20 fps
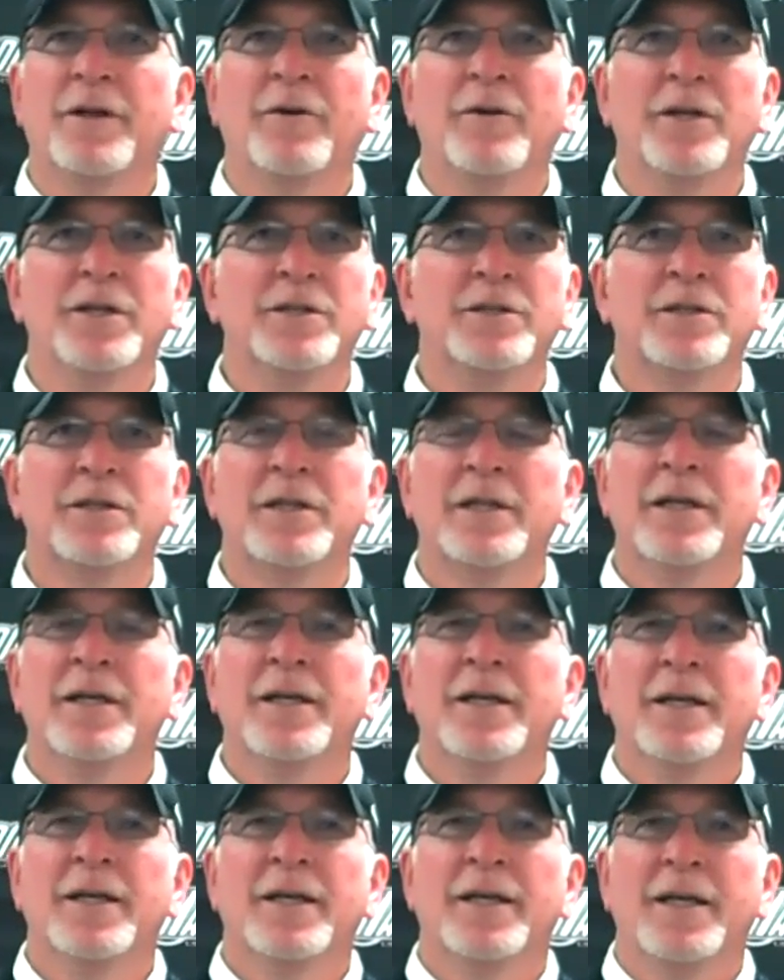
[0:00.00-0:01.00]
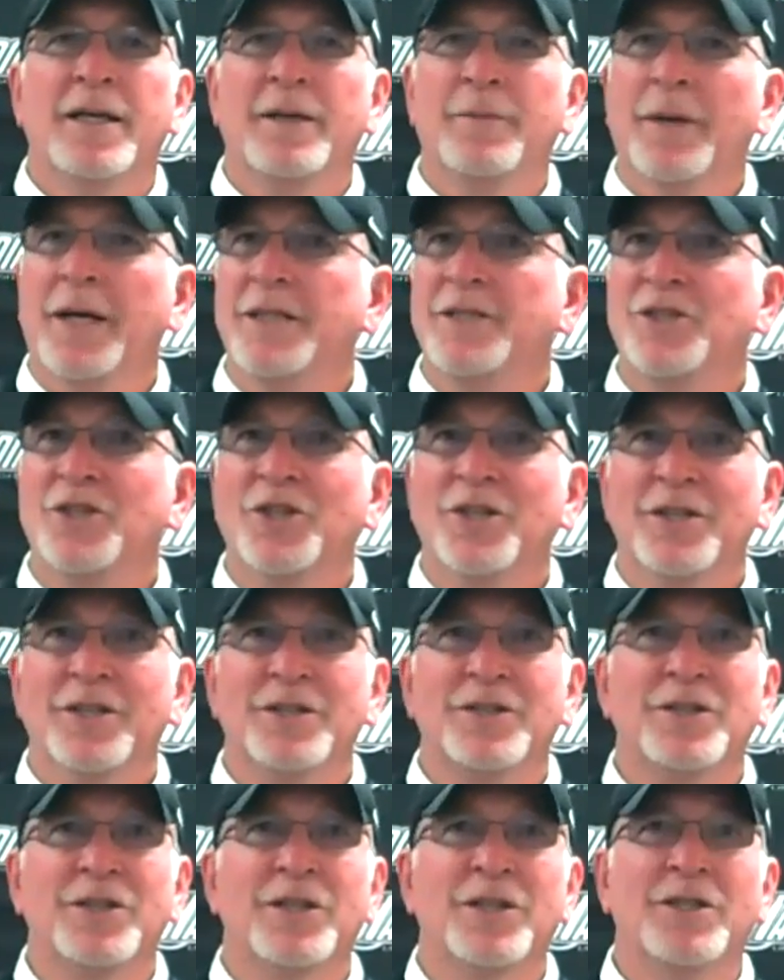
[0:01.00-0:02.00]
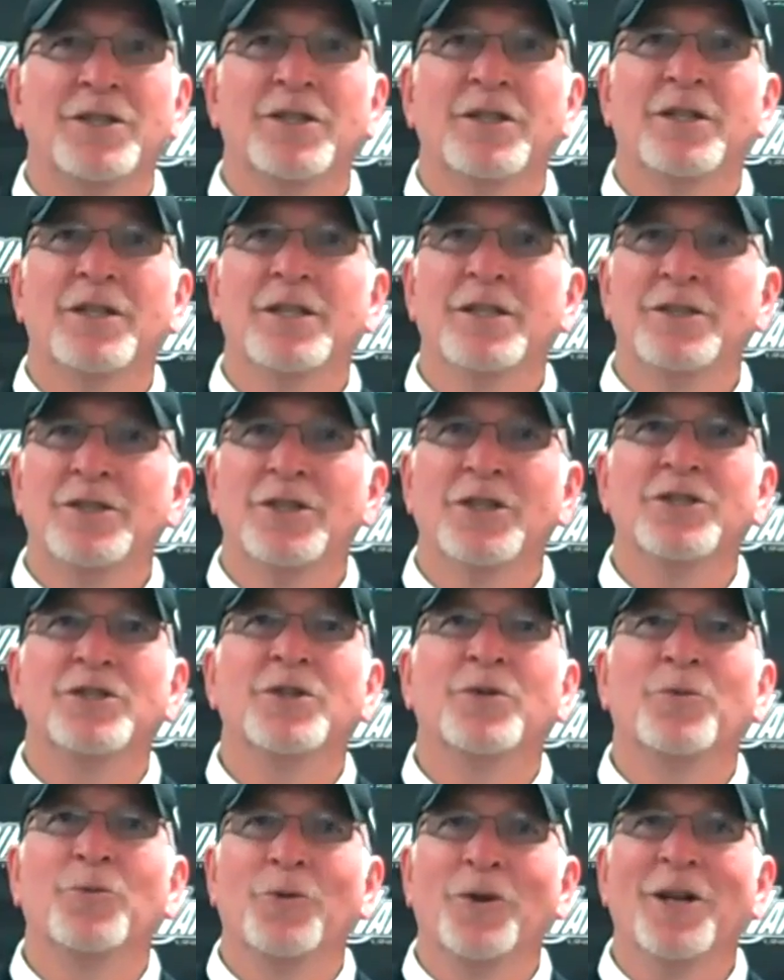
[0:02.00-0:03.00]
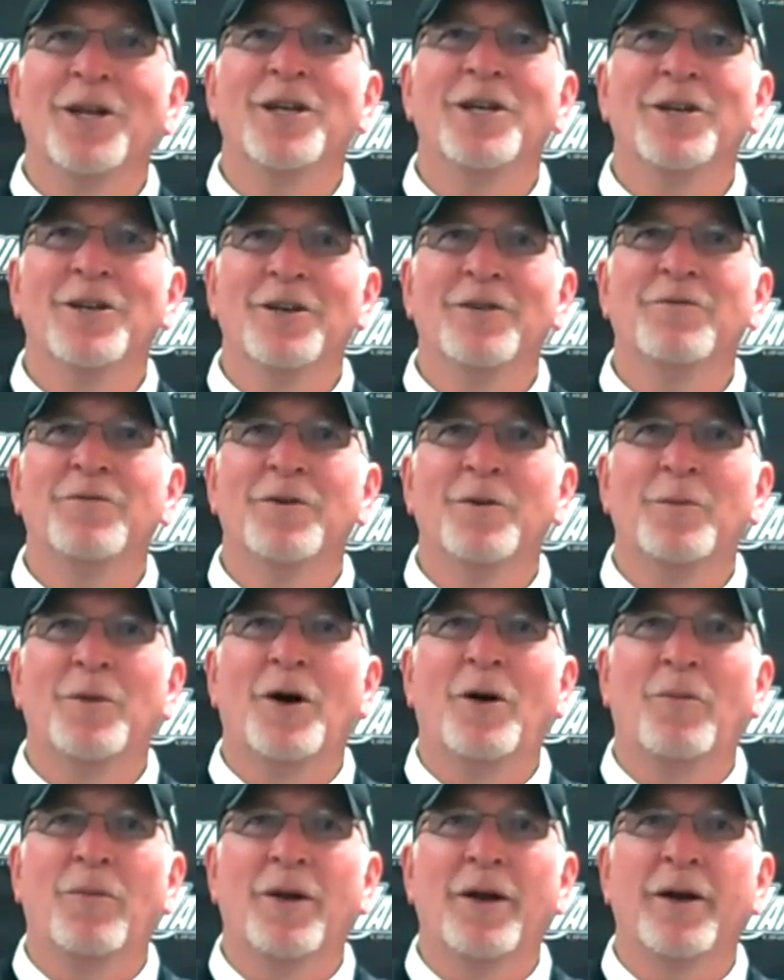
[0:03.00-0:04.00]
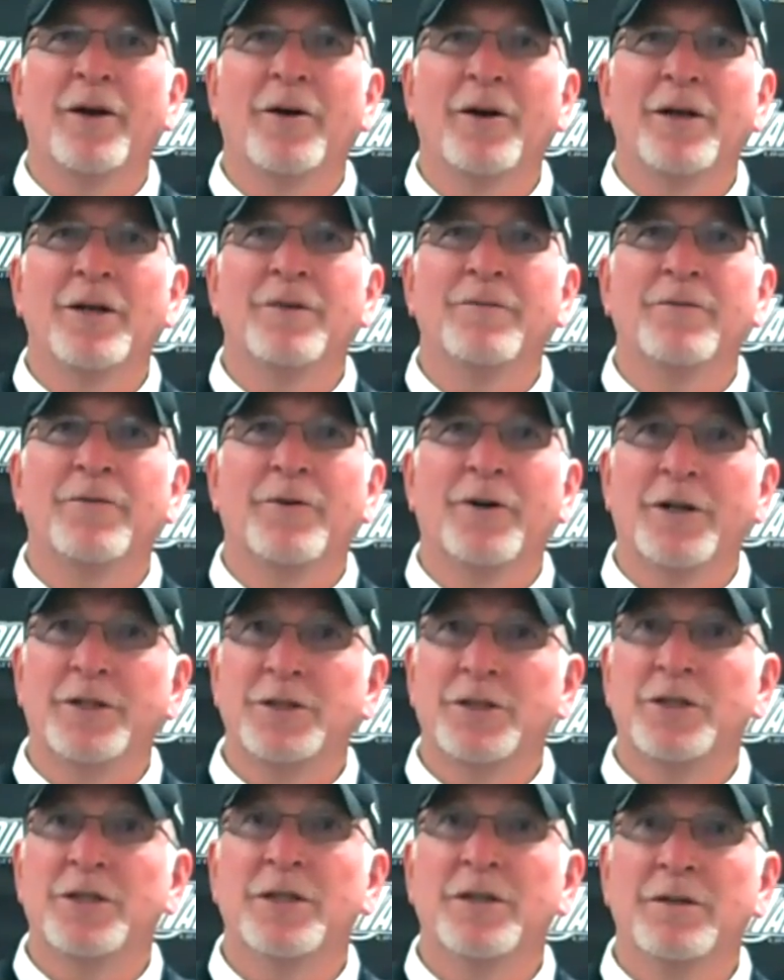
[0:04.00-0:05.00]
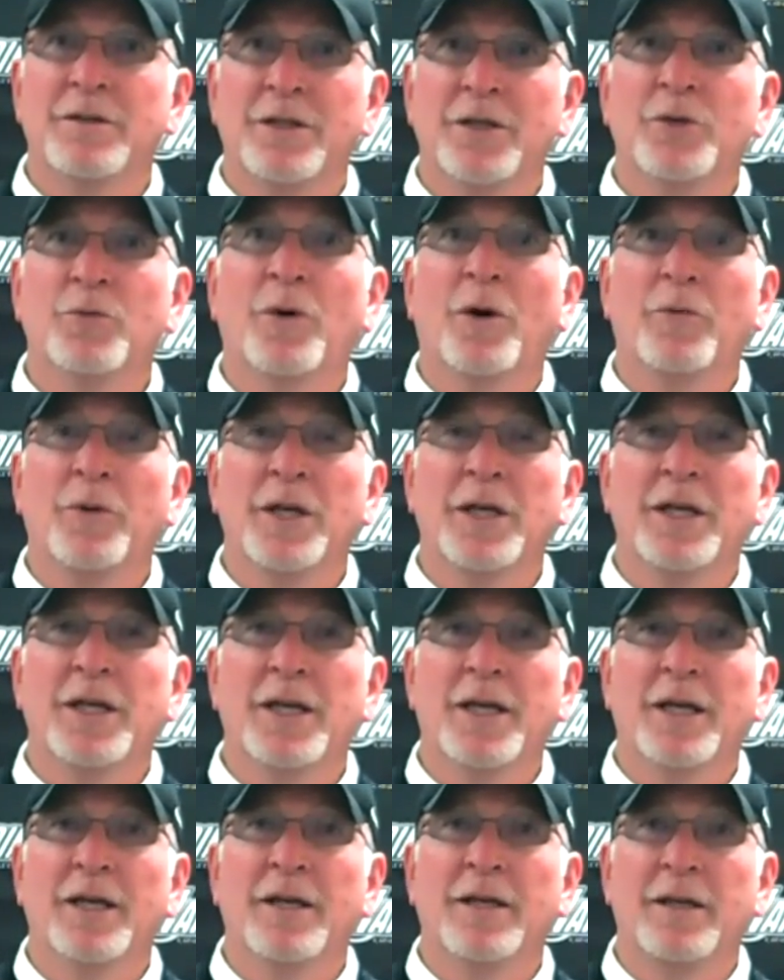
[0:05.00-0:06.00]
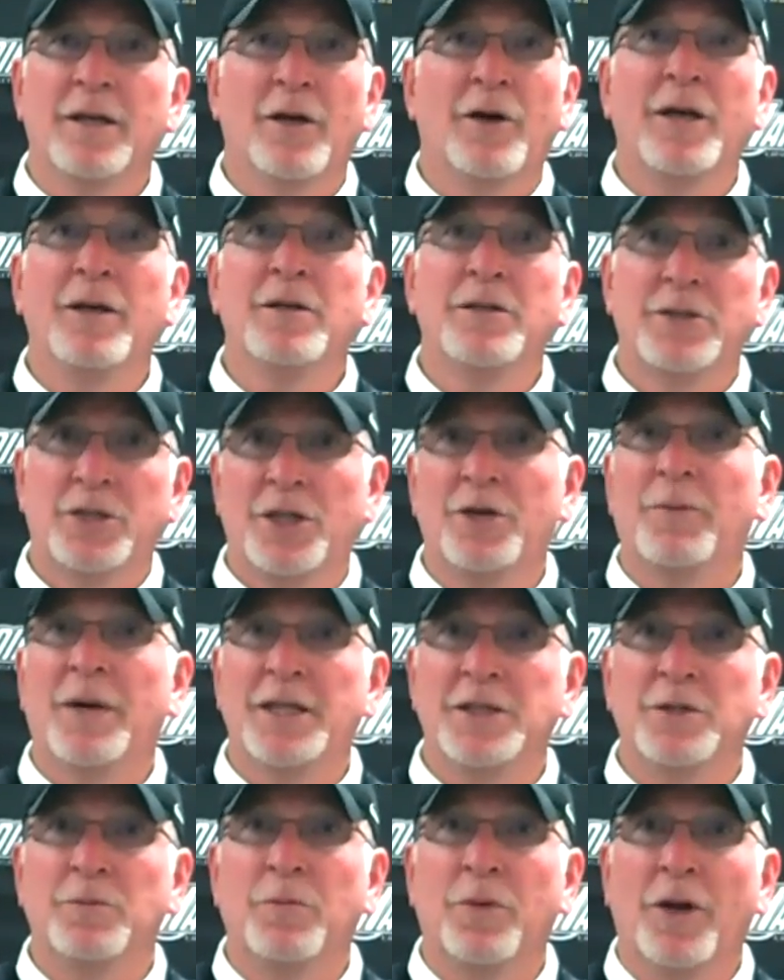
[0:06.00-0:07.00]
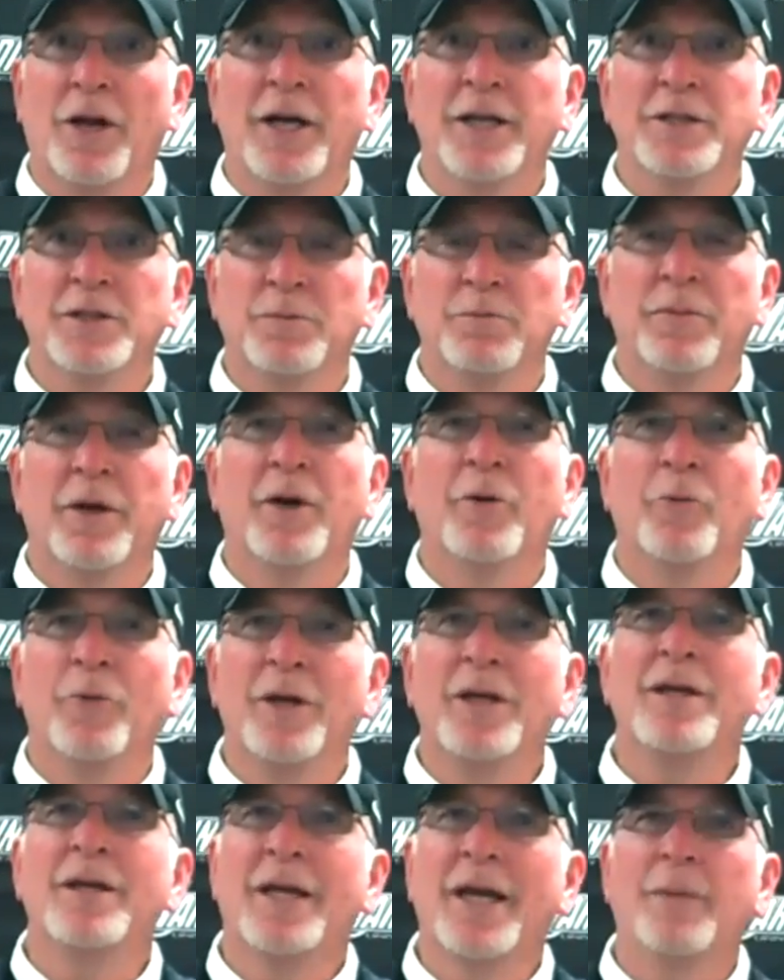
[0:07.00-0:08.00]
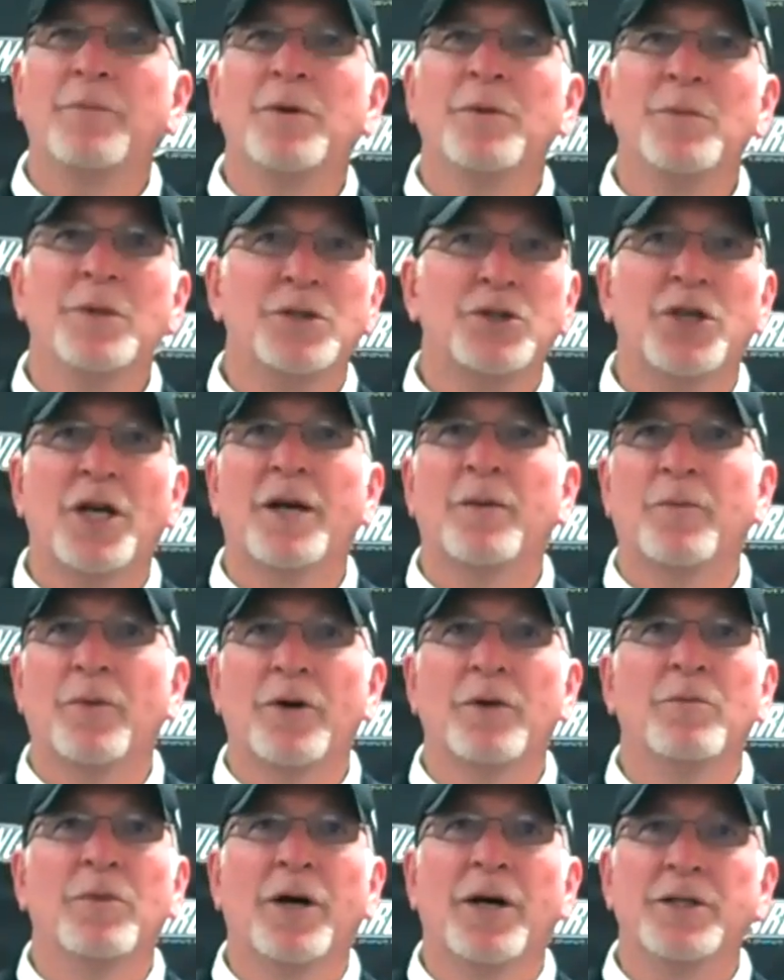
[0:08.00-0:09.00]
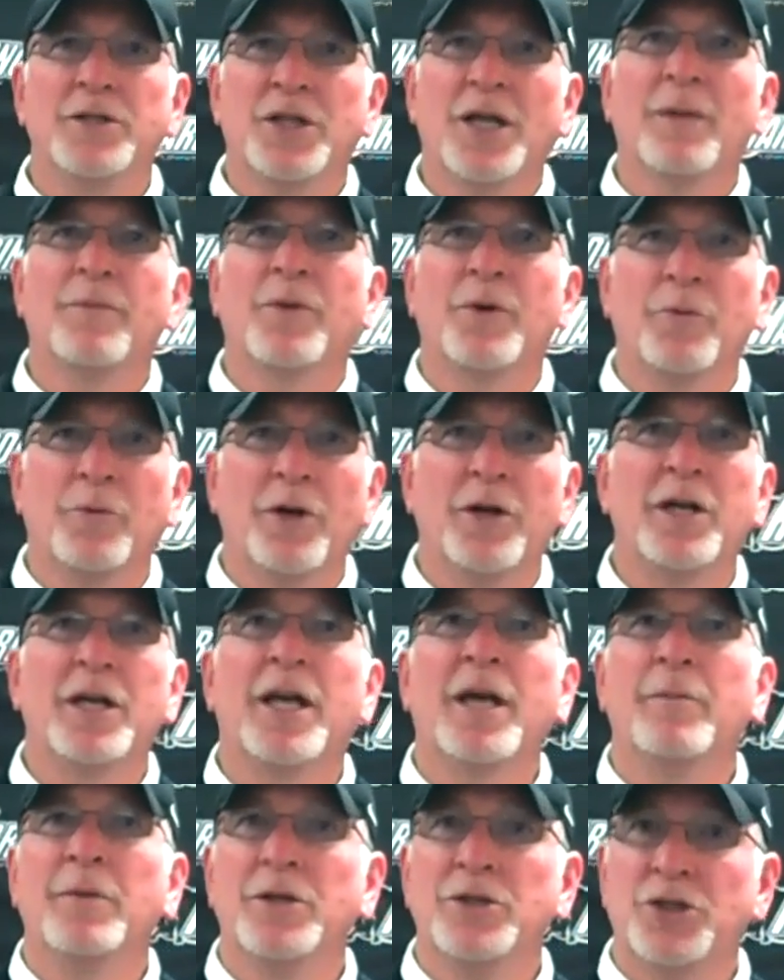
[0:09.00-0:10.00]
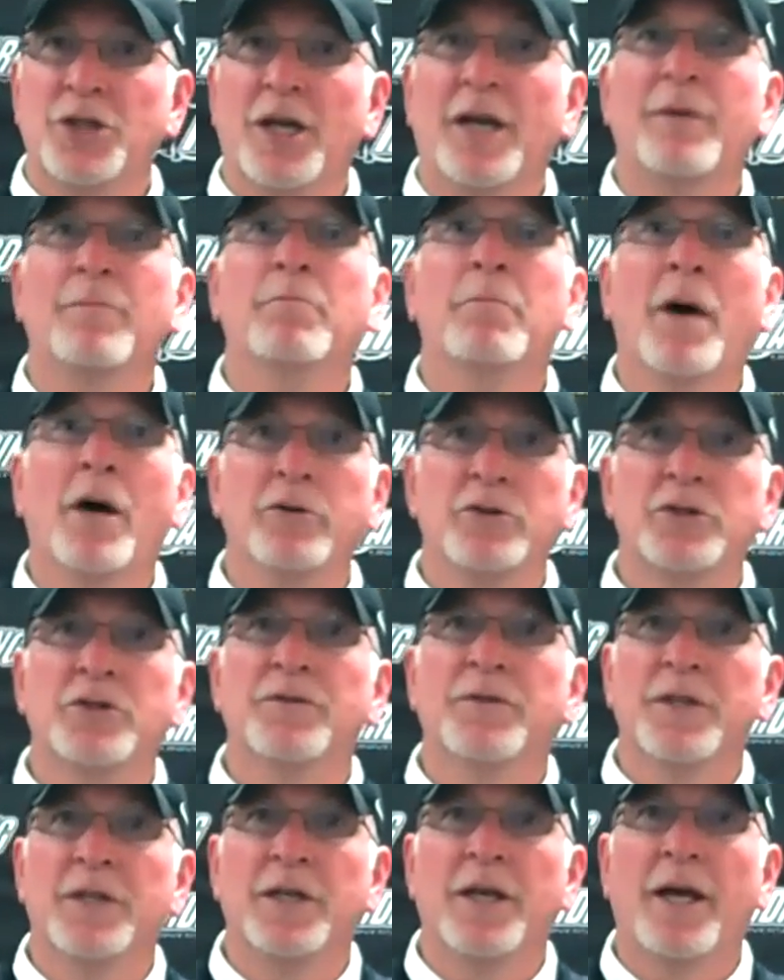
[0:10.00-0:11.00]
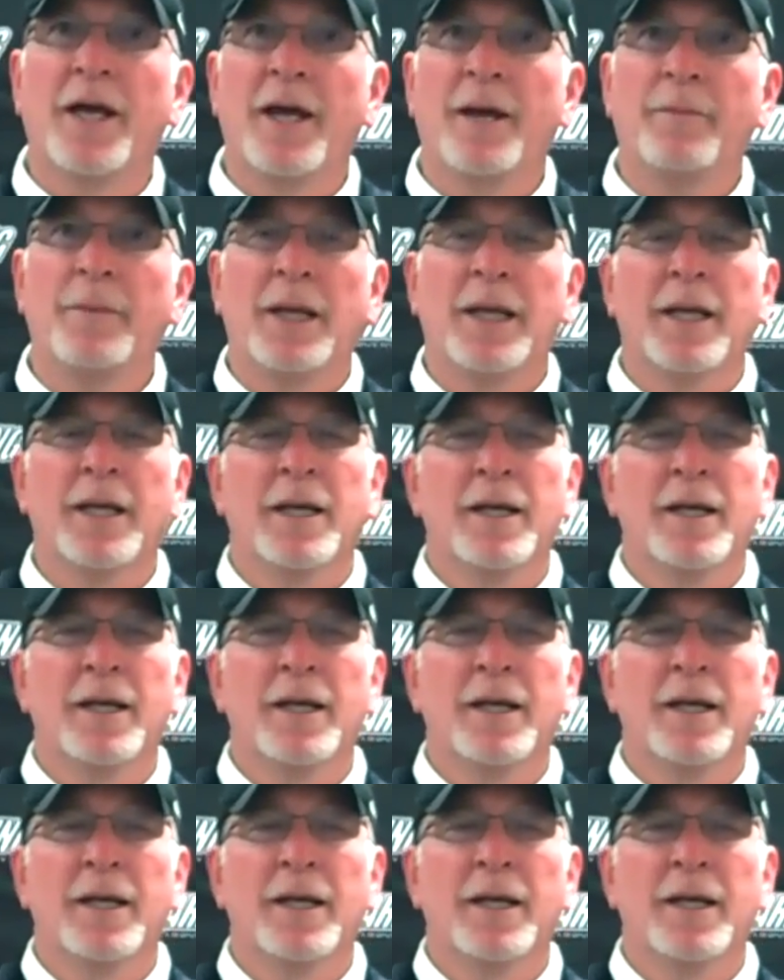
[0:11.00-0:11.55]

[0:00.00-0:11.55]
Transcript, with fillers: You know, he's he makes good decisions. He's just a really good football player. And for us to do what we did, you know, he still made some plays, yep. but we kept him in check pretty much. Kept the running game in check most yep. of the time.